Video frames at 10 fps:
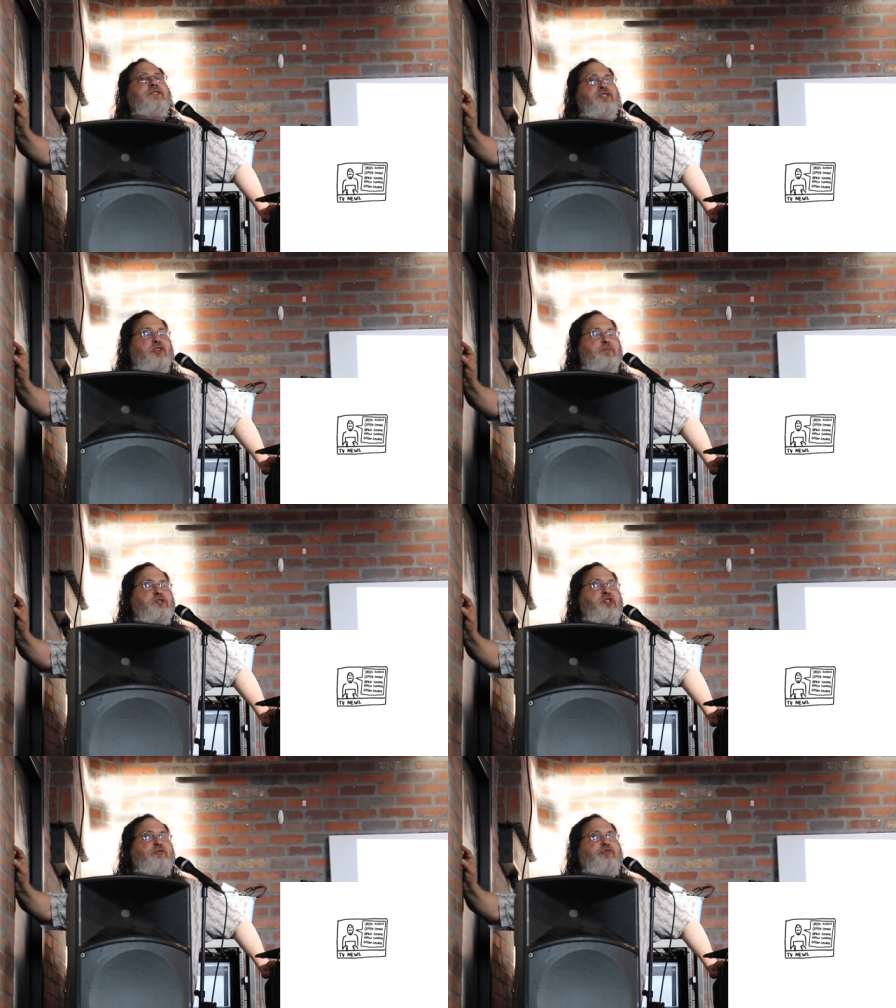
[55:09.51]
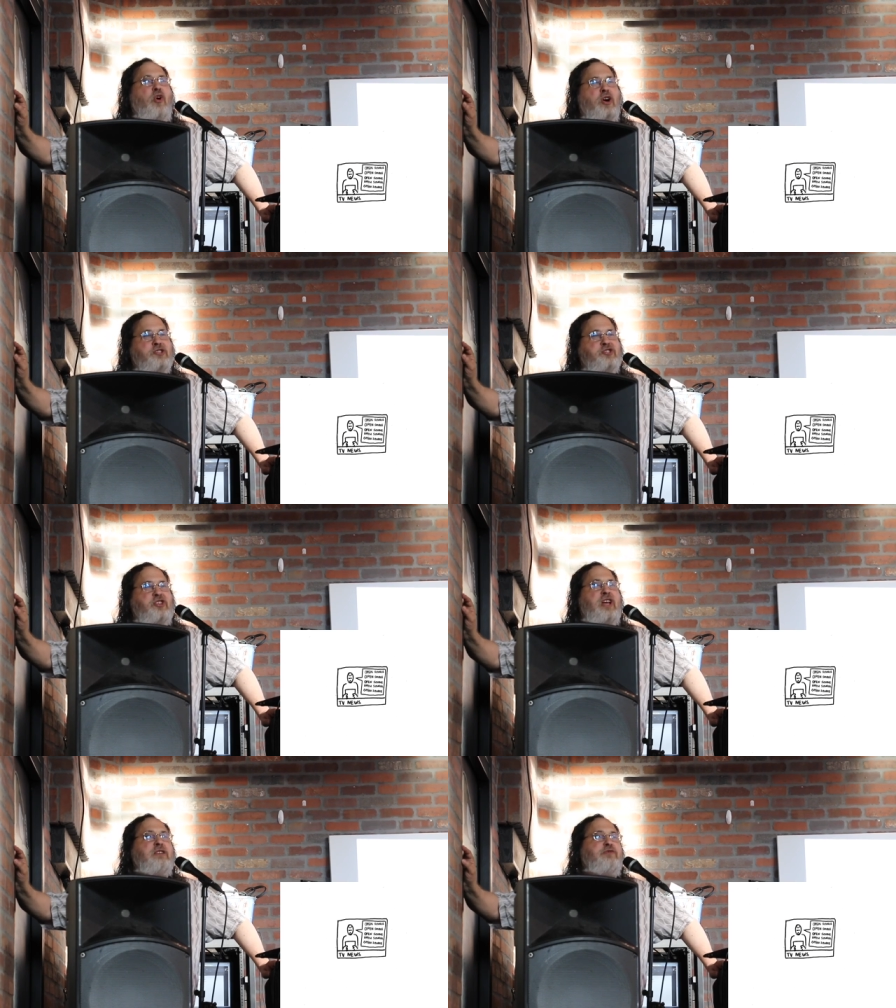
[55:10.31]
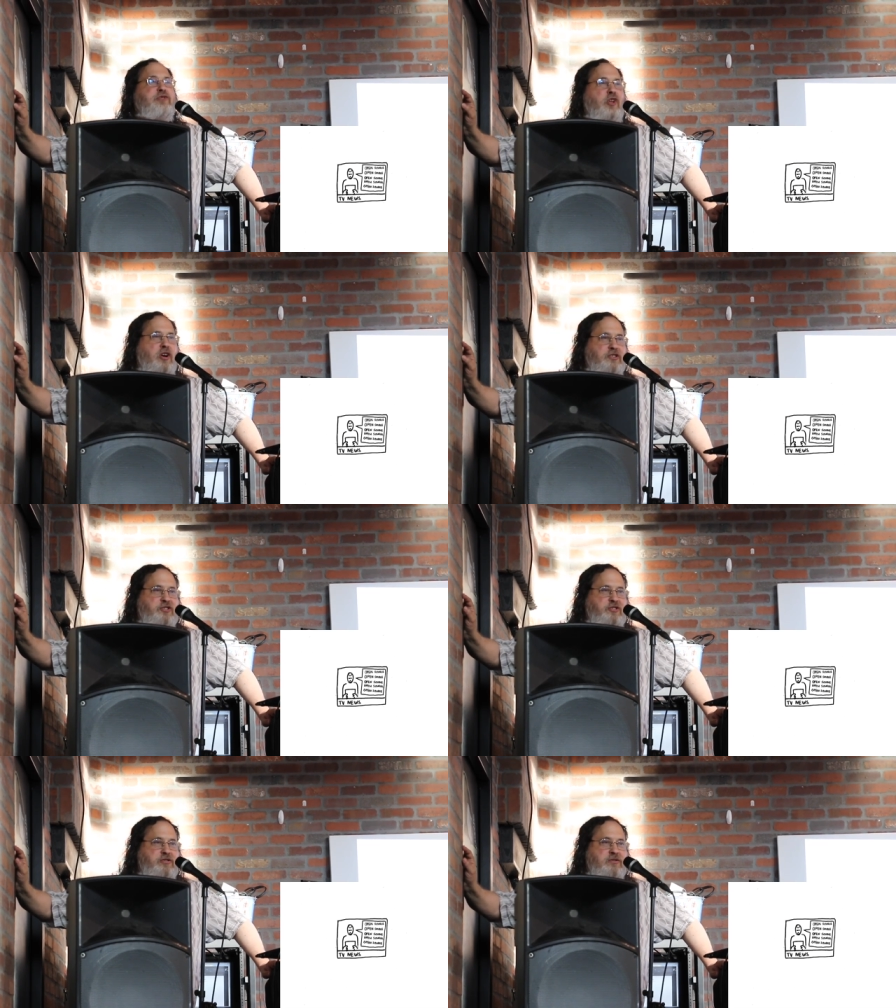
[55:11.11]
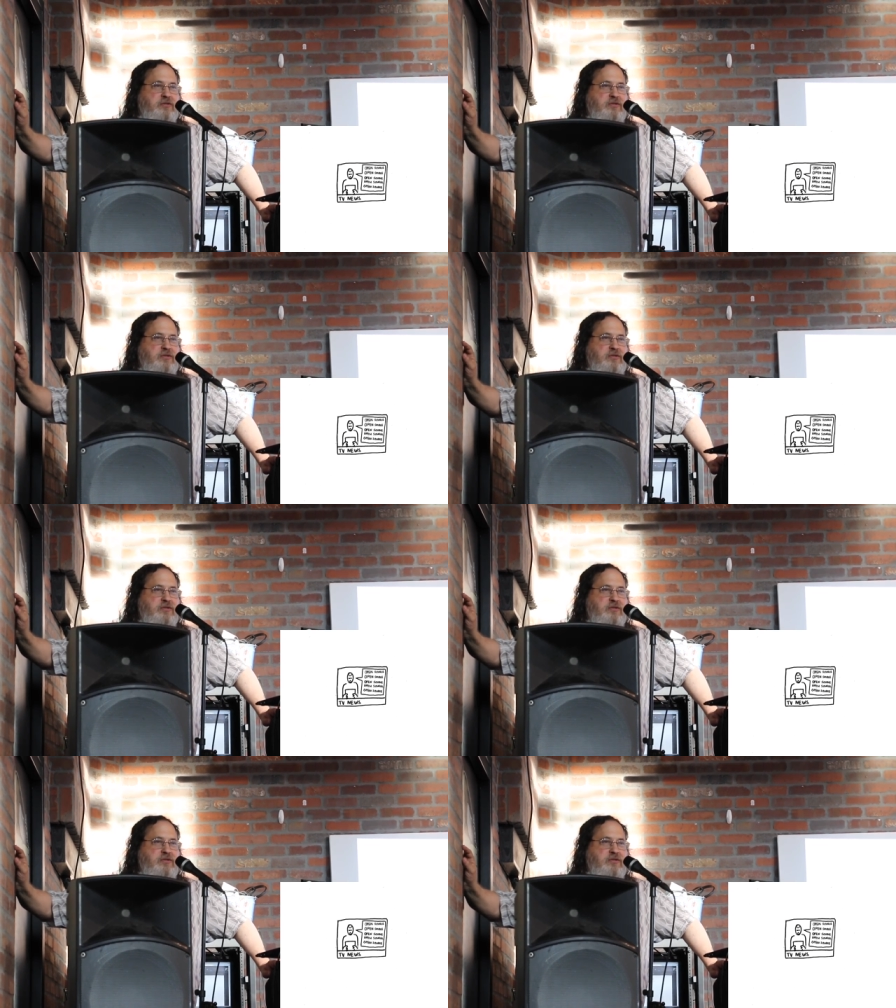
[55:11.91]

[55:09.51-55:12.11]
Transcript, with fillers: the terms foss and floss.